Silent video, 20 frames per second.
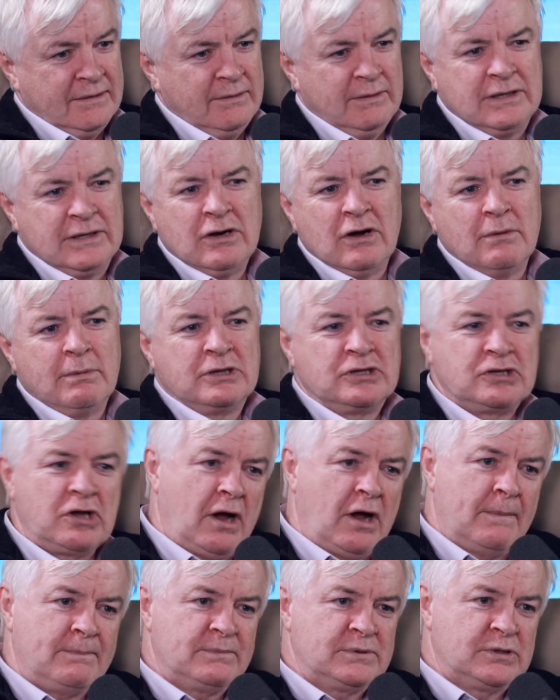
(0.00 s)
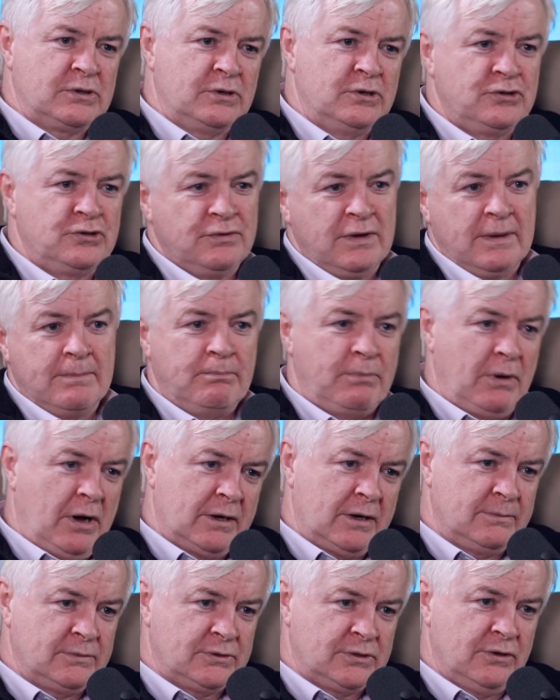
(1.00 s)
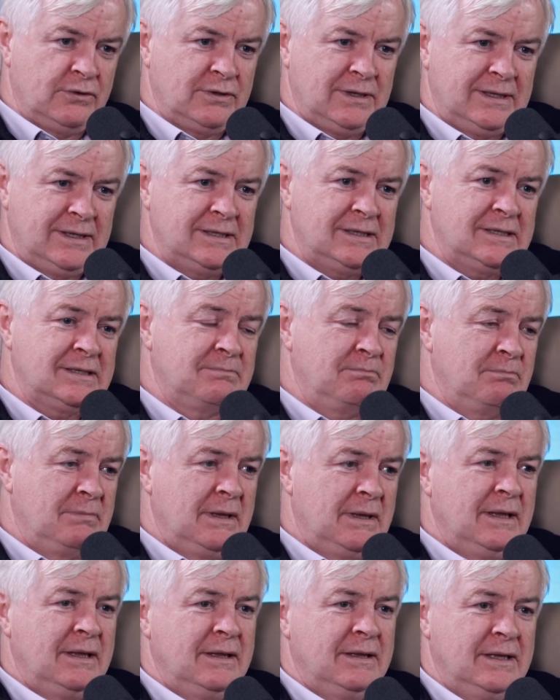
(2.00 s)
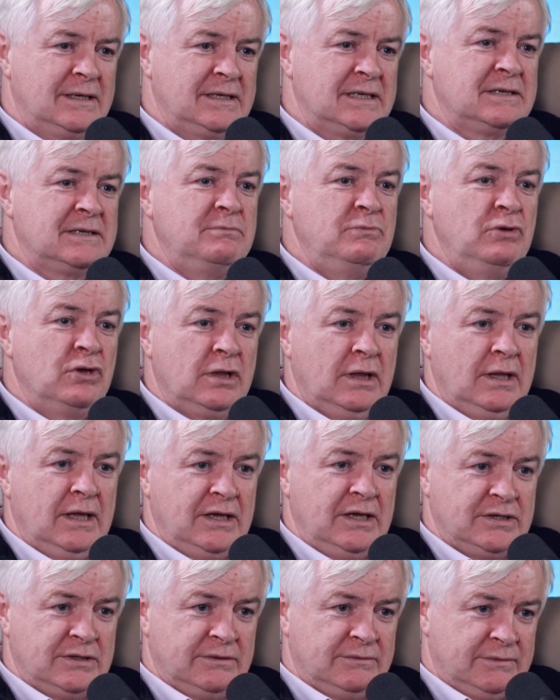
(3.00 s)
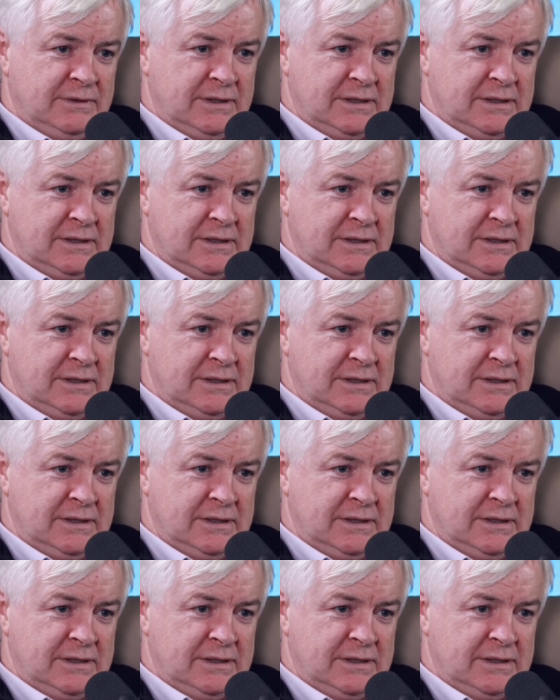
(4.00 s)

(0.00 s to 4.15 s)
You talk about top surgery and bottom surgery. This is this is mutilation.